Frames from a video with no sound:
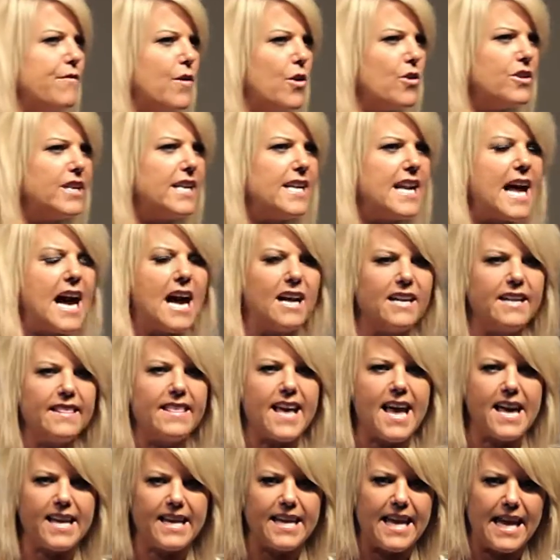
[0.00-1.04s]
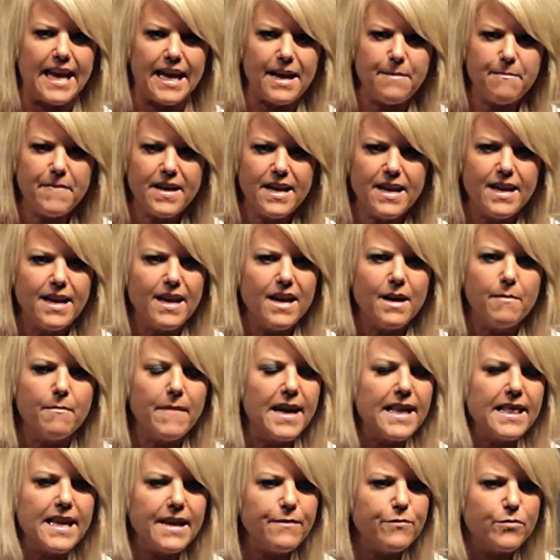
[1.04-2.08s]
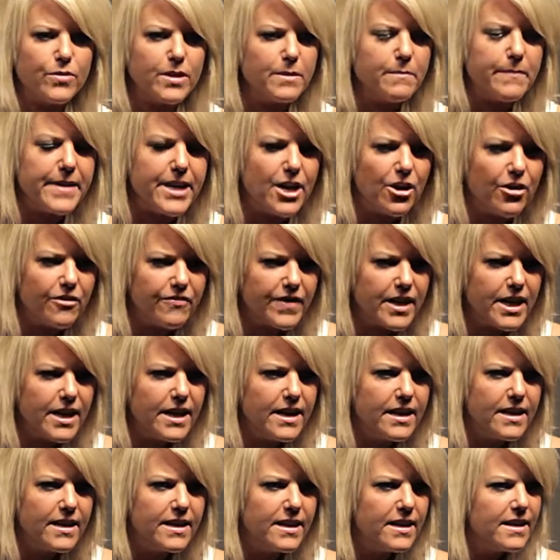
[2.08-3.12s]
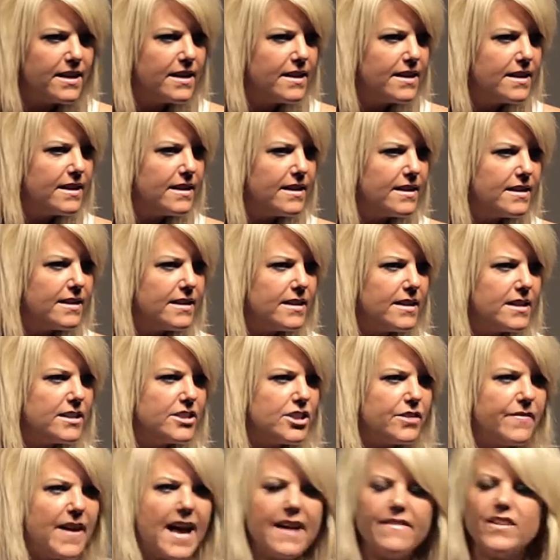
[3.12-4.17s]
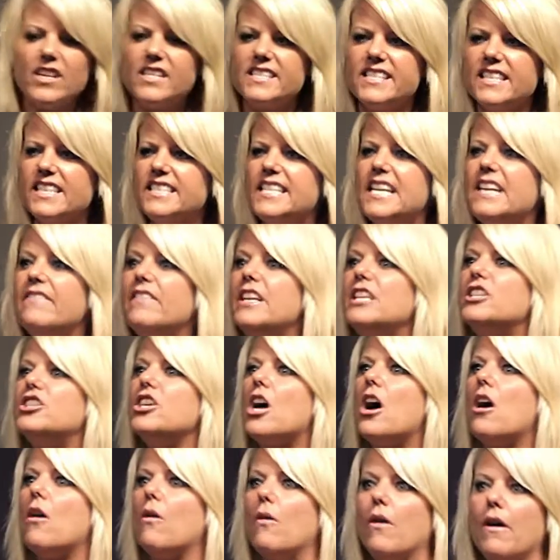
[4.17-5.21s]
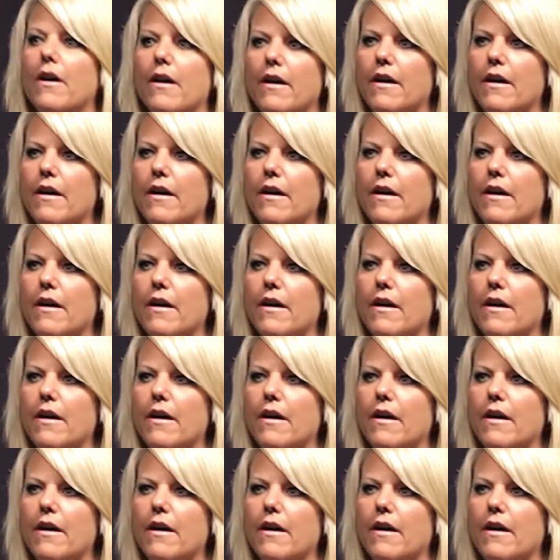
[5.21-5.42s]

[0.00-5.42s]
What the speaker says: voted out of that game, my life wouldn't be over. Survivor's a TV show.